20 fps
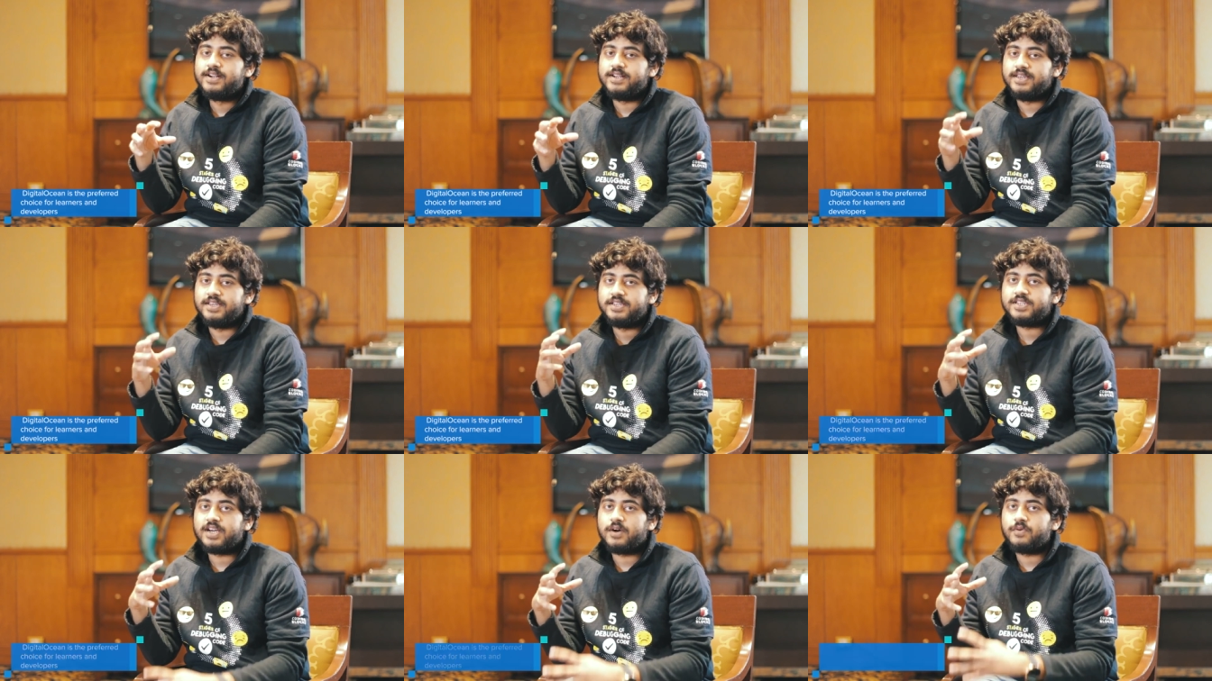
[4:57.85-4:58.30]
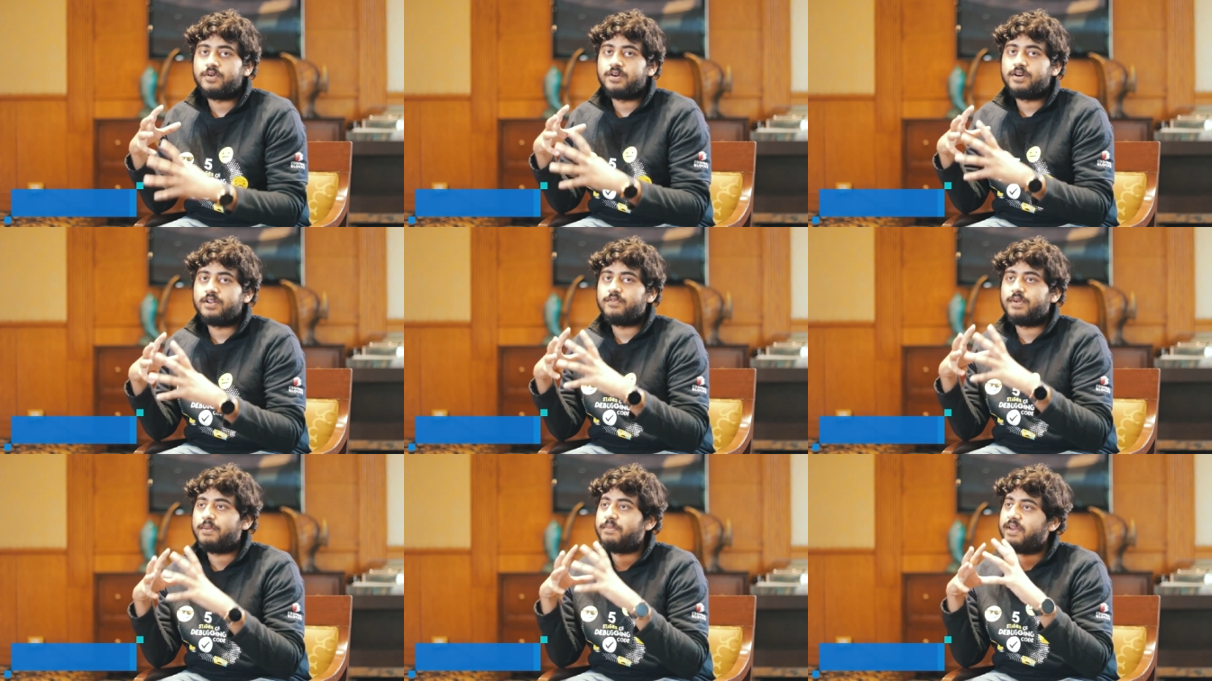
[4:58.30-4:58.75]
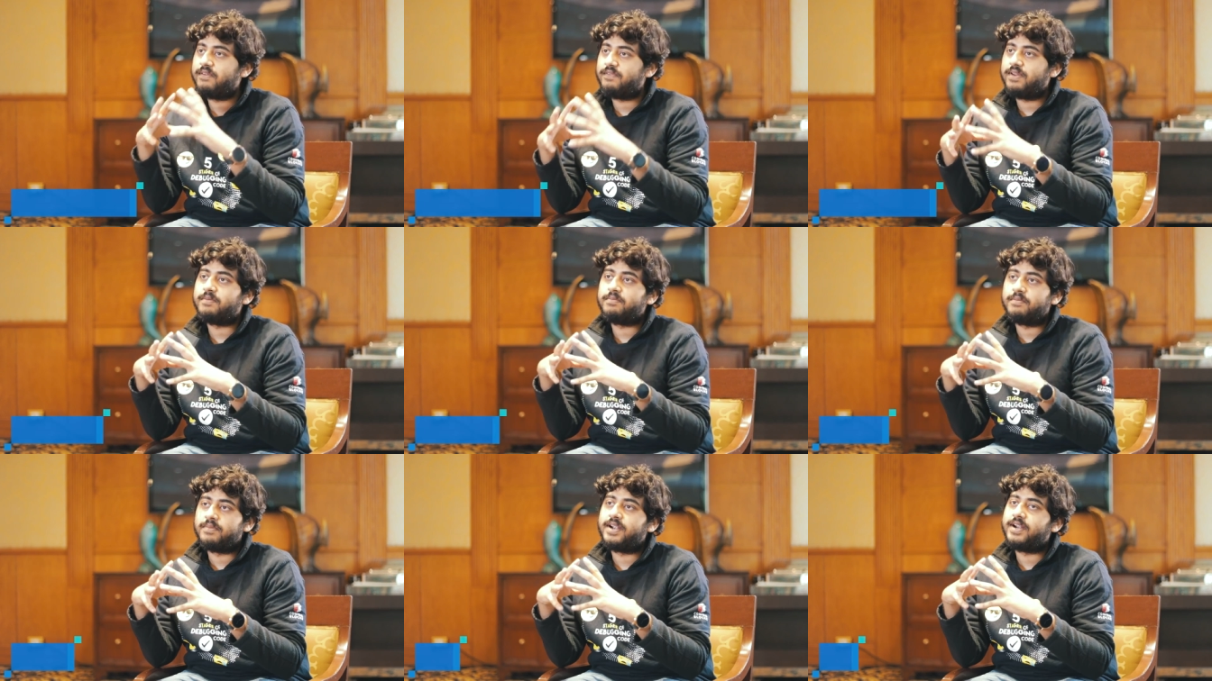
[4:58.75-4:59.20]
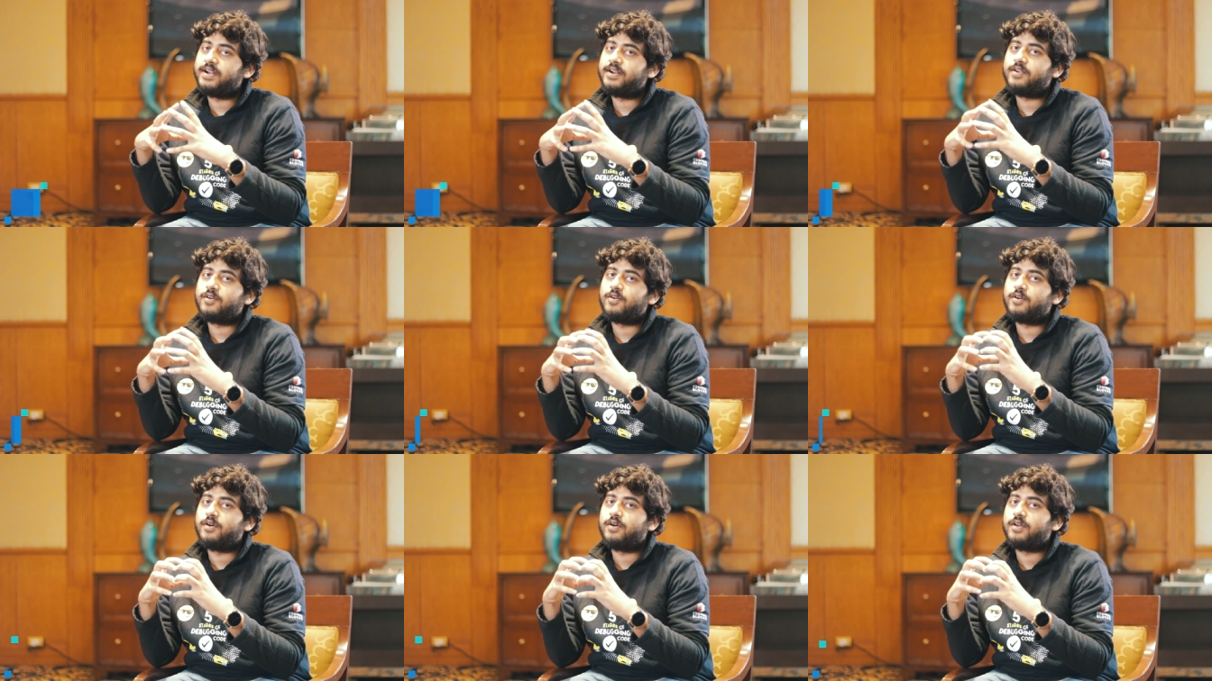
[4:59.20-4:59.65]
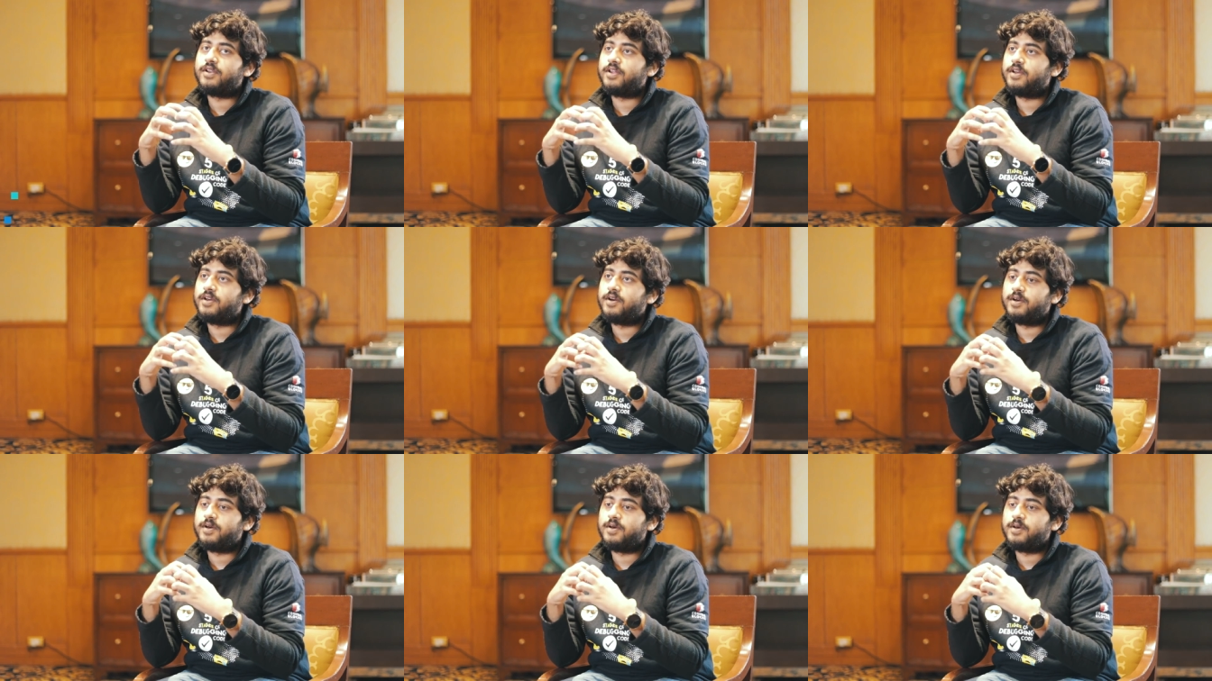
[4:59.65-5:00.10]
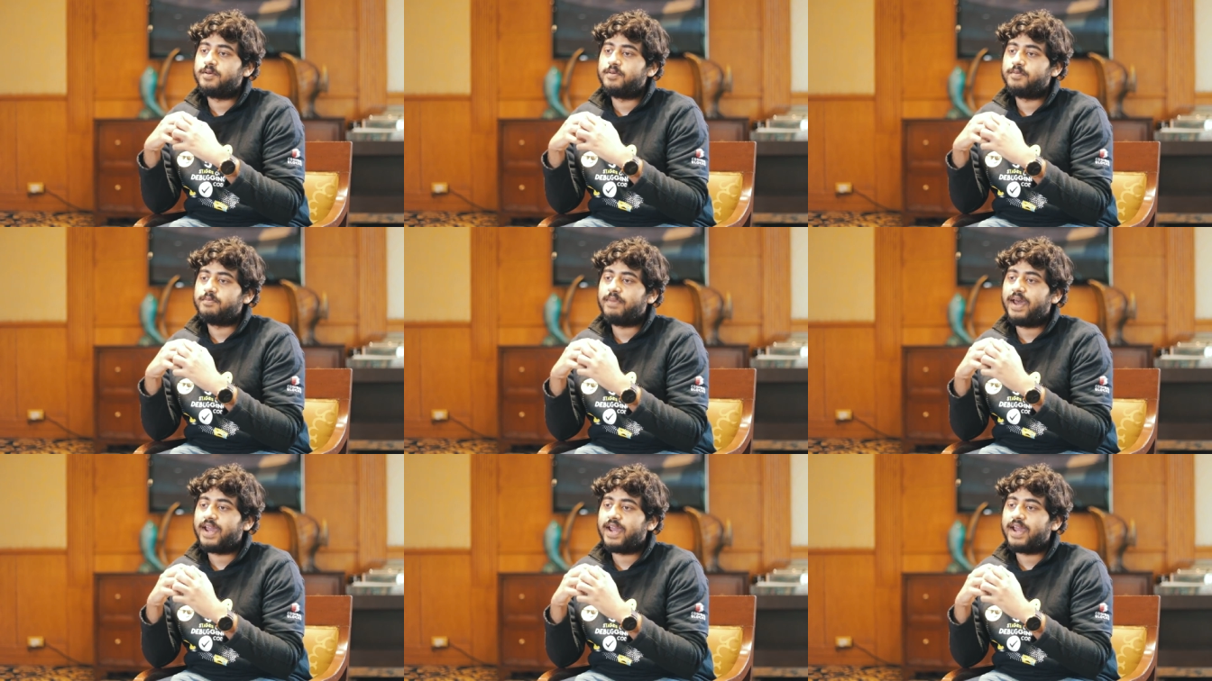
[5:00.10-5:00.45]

teach our web development or uh,